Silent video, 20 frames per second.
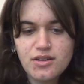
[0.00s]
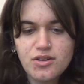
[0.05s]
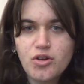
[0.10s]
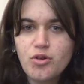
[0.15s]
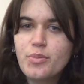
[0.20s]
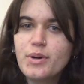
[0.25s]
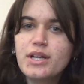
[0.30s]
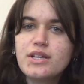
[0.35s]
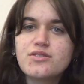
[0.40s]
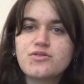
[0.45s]

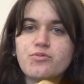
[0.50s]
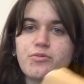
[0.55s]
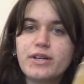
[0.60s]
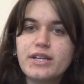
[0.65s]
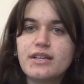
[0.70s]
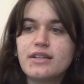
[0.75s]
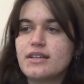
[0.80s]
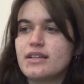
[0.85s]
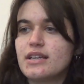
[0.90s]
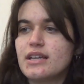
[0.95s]
Nobody's
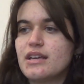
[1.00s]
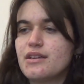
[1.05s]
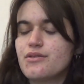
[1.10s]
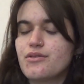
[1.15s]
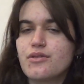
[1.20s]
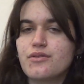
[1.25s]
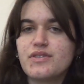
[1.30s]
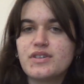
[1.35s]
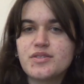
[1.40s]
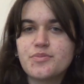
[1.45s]
written in either
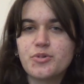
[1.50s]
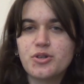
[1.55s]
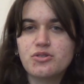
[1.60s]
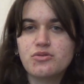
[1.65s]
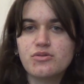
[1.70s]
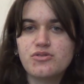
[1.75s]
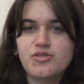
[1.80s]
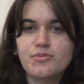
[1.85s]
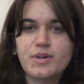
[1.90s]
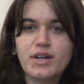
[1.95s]
of these books,
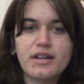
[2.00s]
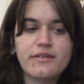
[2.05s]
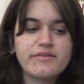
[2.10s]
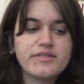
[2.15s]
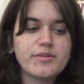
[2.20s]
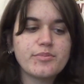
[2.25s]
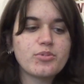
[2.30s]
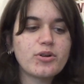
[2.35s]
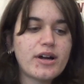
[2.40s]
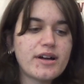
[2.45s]
which I'm kind of
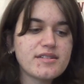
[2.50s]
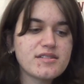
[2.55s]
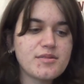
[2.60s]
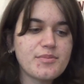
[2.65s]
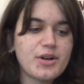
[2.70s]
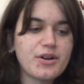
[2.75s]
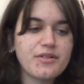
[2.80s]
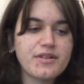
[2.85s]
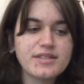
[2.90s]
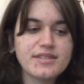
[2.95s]
surprised
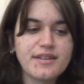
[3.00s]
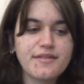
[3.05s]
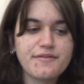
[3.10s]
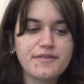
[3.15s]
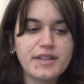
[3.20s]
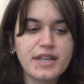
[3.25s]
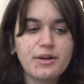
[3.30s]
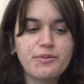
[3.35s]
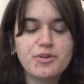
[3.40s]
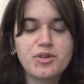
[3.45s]
about, because I feel
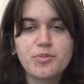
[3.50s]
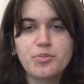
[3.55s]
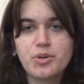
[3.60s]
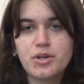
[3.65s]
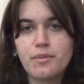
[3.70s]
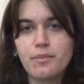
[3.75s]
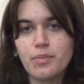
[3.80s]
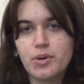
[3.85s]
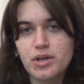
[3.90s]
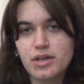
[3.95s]
like when you put a
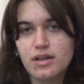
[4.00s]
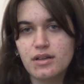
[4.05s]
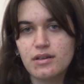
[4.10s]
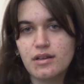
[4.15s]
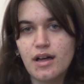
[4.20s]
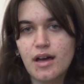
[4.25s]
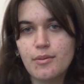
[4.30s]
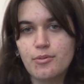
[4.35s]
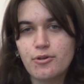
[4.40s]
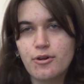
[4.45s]
book in a
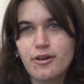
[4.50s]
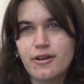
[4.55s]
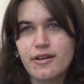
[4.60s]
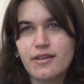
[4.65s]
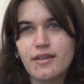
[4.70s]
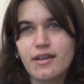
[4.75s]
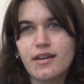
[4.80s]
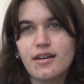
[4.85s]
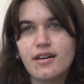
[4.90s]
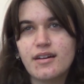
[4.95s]
library,
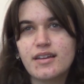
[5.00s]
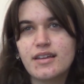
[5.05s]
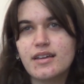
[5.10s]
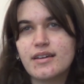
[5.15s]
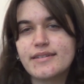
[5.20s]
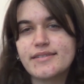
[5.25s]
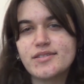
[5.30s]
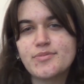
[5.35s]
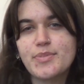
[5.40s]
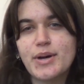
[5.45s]
like, a kid
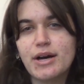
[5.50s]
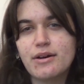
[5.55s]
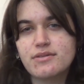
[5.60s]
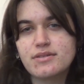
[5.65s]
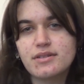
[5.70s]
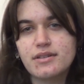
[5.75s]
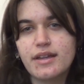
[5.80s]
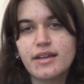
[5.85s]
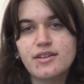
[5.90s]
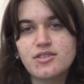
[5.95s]
is bound
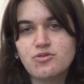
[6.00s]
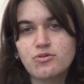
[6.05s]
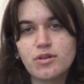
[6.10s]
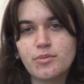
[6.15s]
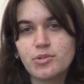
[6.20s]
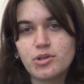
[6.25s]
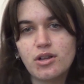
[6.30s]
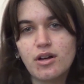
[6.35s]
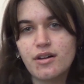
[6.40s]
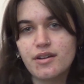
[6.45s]
to like
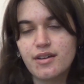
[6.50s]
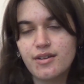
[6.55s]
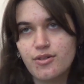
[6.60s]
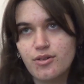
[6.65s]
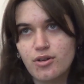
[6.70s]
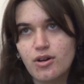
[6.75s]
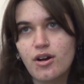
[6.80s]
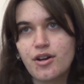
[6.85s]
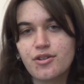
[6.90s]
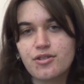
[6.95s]
scribble on it
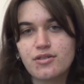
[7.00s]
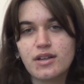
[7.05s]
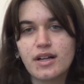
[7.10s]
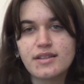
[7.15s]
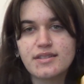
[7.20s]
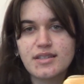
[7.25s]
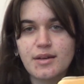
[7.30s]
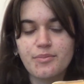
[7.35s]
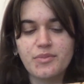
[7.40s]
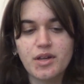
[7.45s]
or underline
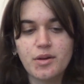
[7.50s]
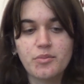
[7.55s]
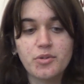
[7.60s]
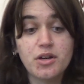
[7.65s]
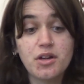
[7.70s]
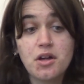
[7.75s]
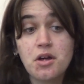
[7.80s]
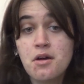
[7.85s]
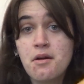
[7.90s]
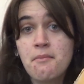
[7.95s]
something,
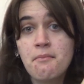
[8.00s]
but